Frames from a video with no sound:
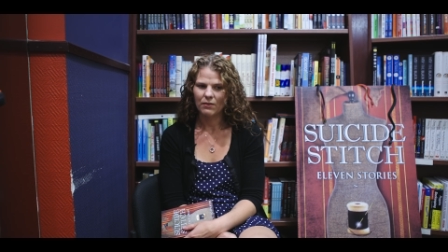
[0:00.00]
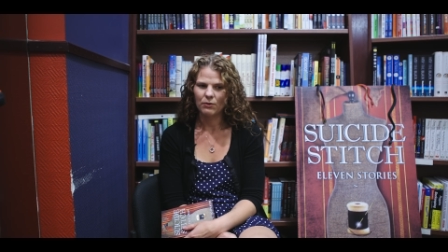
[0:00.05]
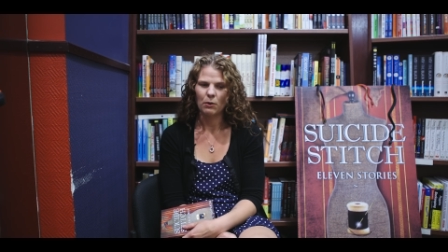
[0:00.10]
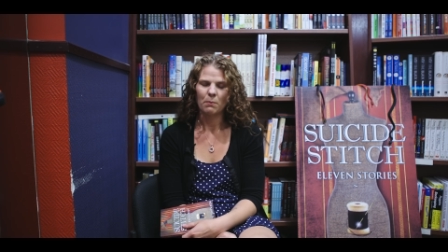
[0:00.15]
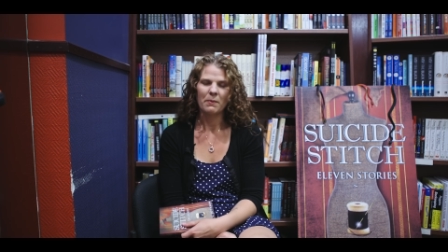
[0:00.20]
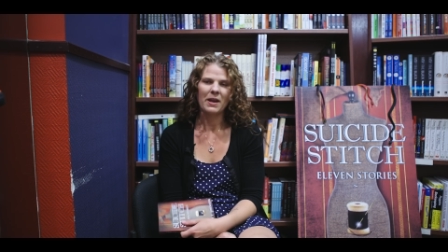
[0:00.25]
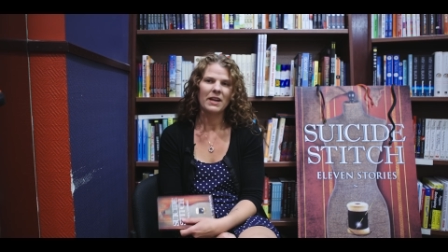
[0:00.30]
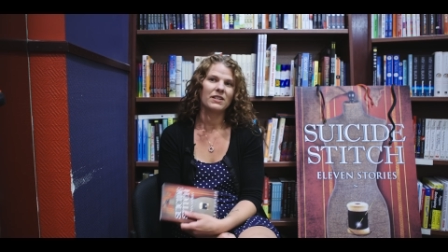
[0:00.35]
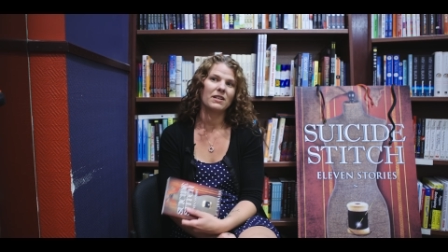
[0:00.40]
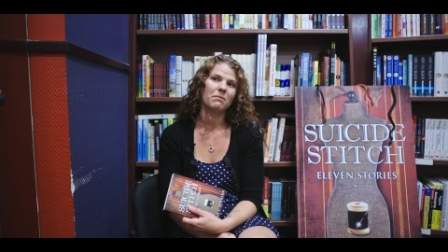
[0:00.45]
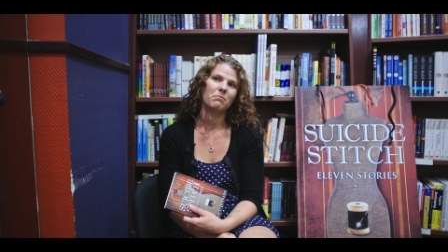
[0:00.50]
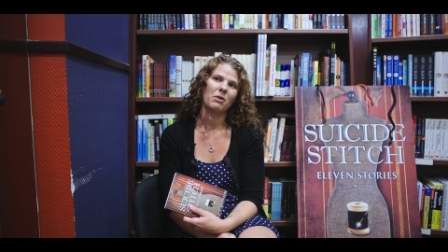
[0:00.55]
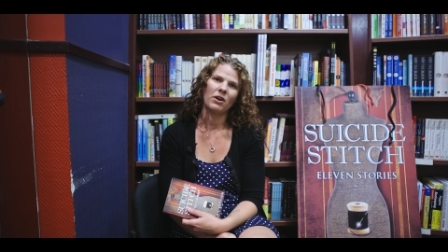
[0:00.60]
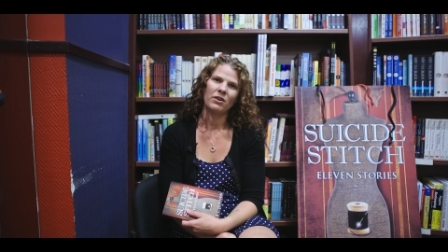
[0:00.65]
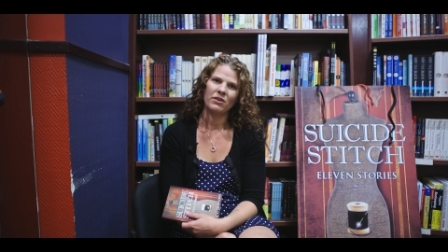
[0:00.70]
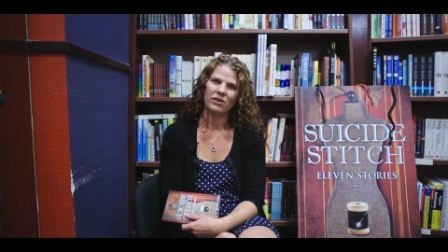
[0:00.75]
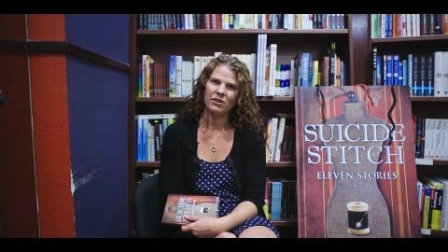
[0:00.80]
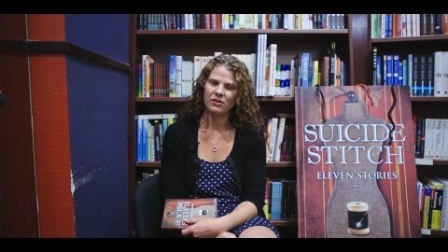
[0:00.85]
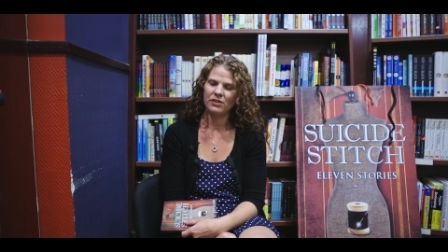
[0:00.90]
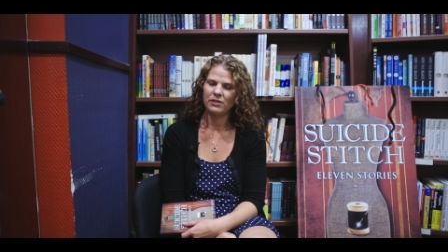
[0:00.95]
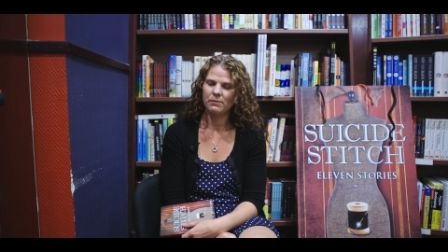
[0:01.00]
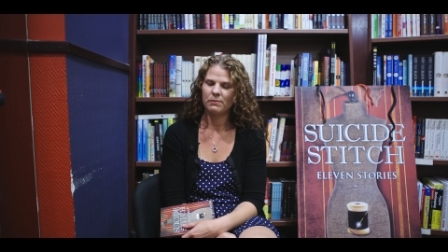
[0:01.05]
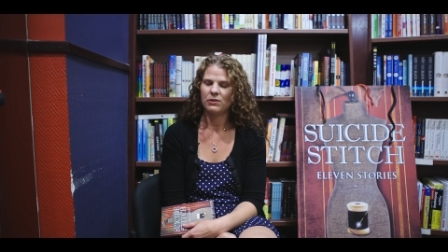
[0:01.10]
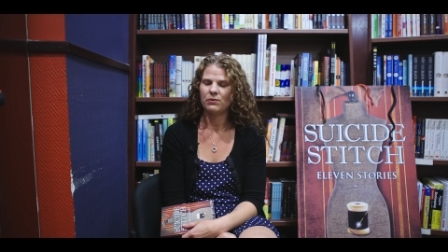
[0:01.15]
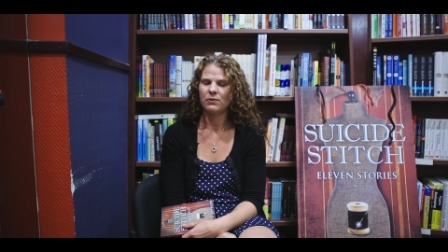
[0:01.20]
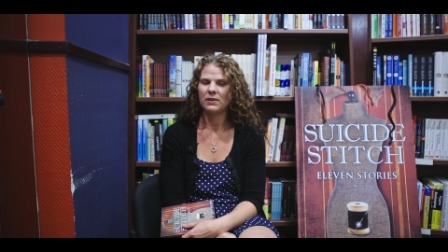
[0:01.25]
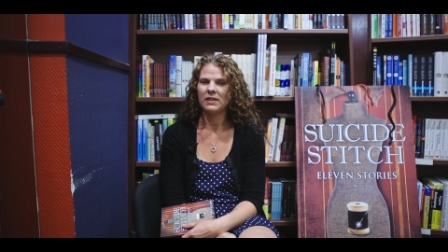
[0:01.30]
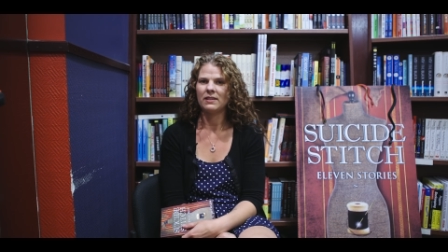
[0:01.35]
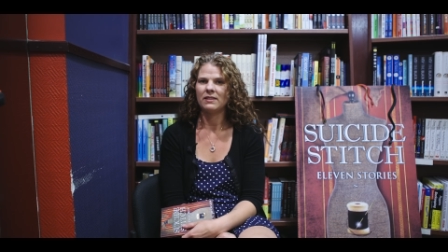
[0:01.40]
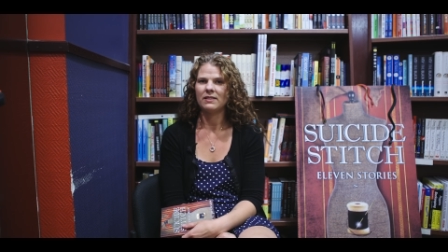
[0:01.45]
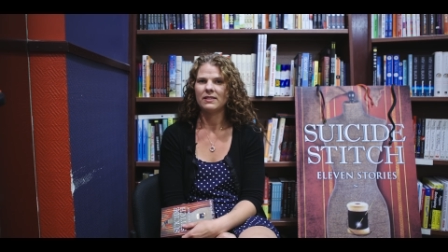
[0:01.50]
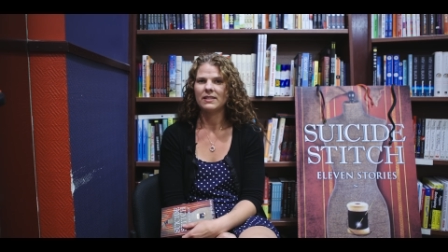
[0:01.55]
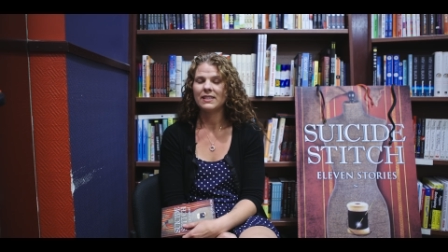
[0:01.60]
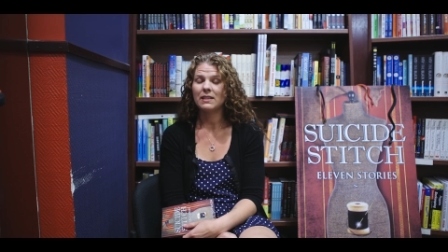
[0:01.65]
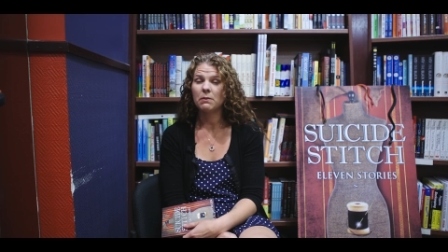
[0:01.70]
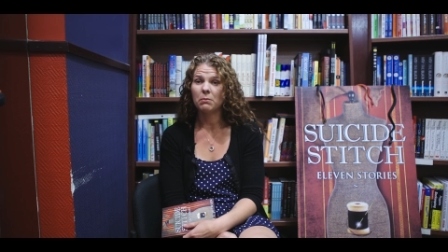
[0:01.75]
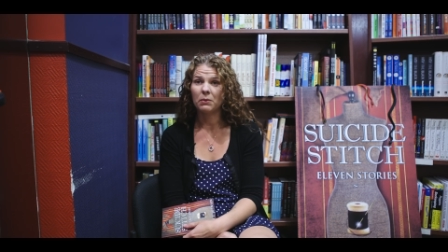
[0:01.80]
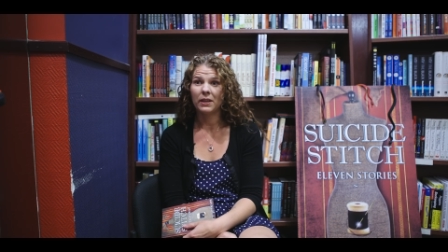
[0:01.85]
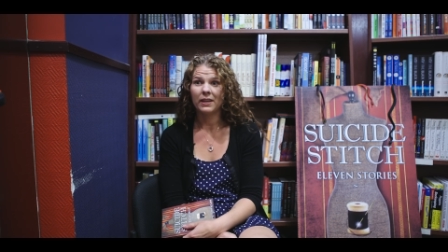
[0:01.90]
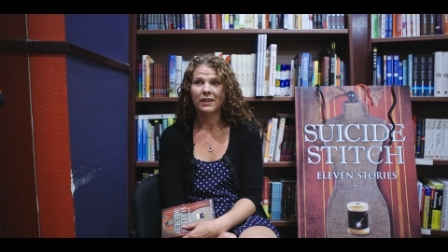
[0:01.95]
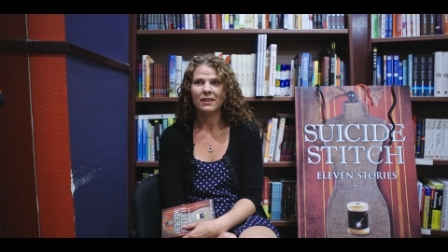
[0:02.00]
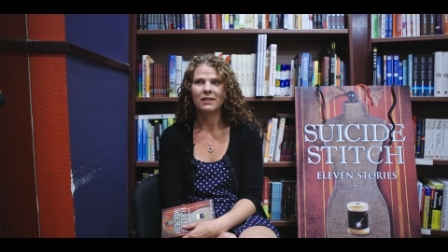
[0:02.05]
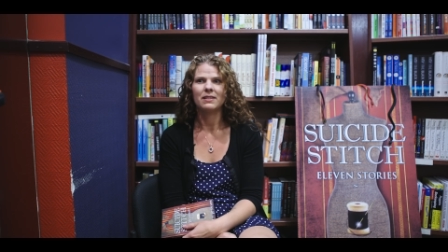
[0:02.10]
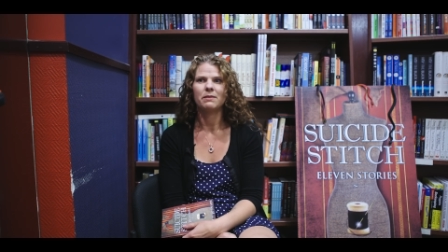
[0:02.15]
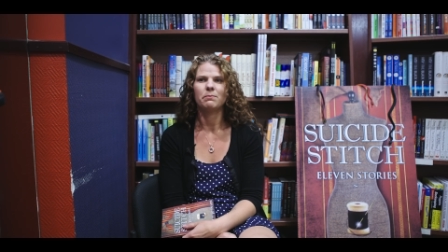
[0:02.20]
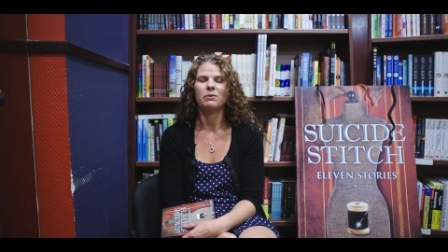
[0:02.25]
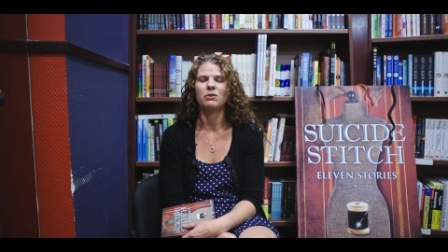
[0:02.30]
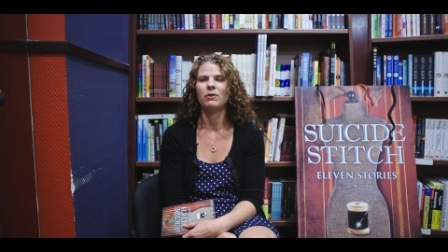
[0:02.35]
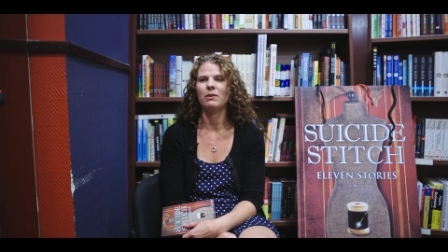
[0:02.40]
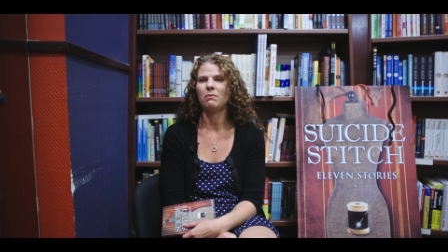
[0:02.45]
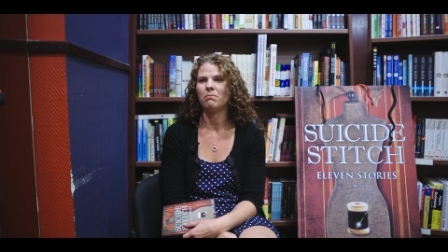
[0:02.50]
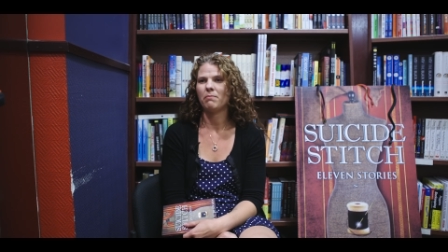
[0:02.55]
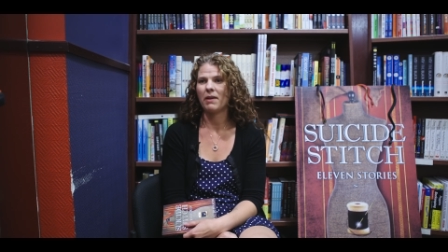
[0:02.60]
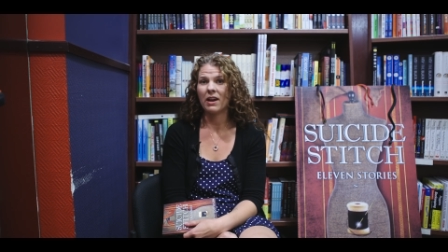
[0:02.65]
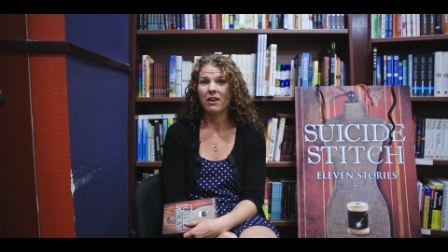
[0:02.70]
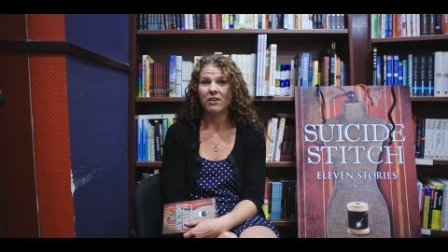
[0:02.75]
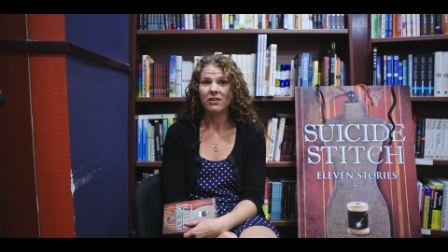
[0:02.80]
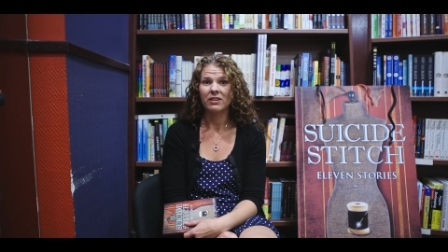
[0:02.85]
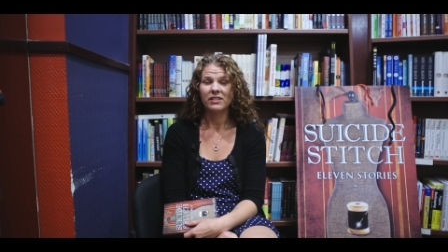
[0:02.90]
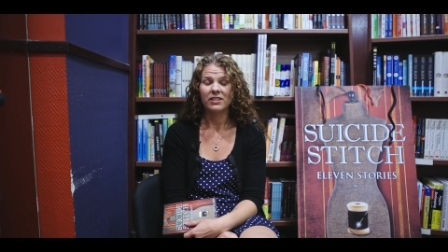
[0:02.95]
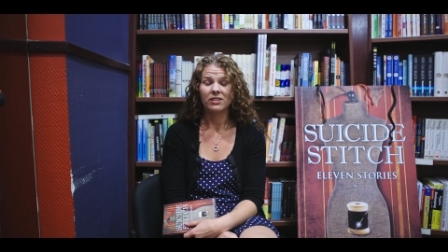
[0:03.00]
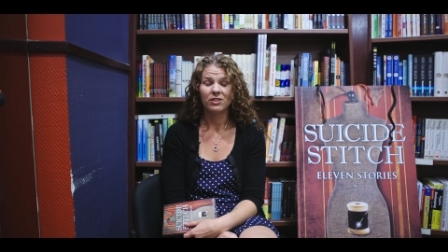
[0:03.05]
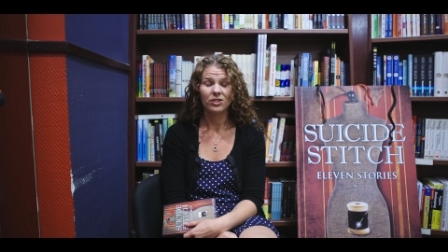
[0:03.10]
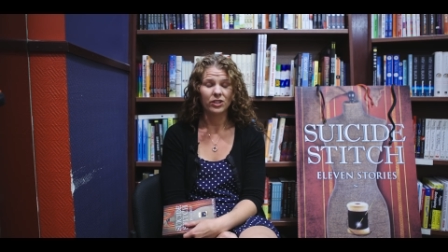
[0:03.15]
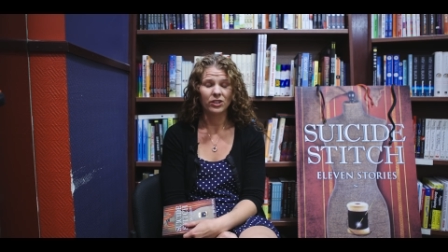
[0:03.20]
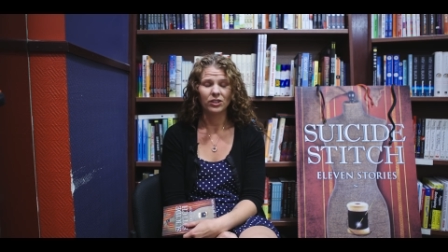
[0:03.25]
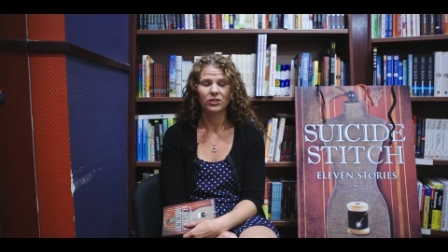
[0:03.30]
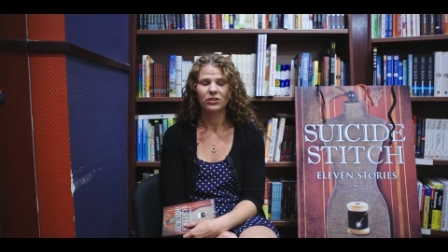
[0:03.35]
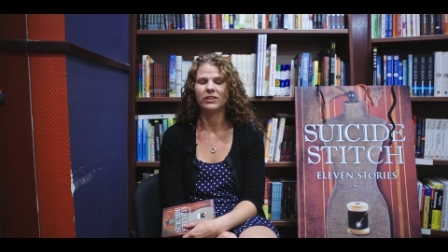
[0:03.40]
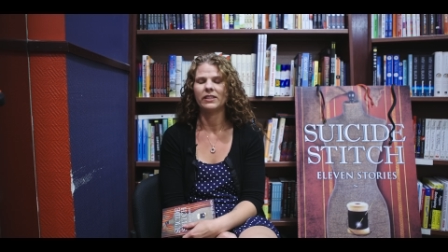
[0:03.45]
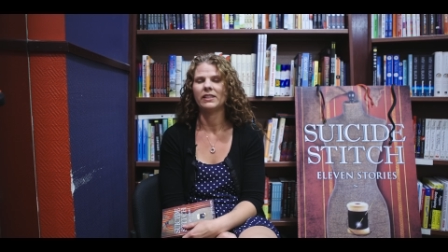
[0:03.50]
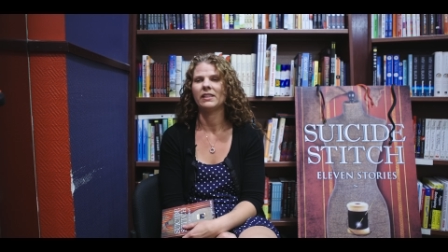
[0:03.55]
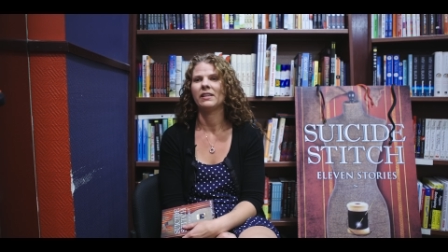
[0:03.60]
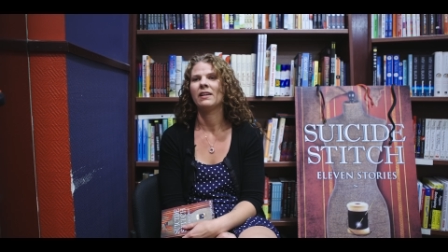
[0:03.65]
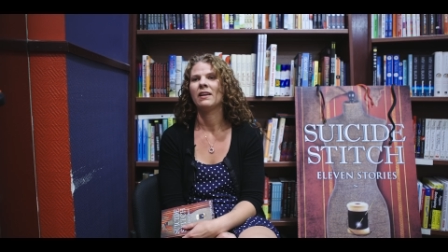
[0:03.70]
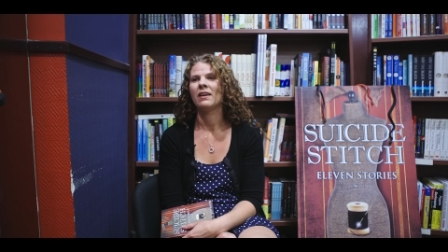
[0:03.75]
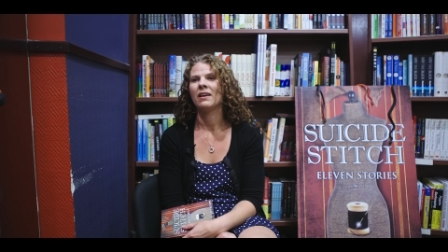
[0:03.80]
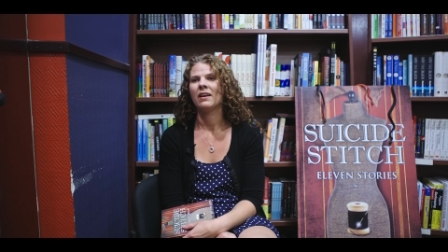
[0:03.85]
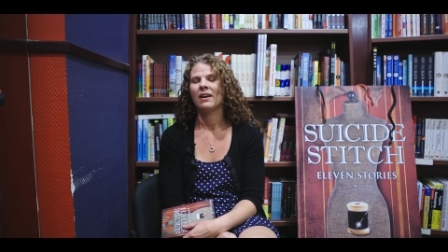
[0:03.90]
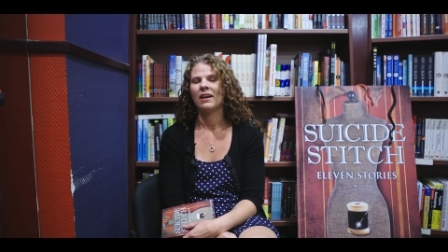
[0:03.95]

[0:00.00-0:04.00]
romantic partners, between siblings, between parents and children,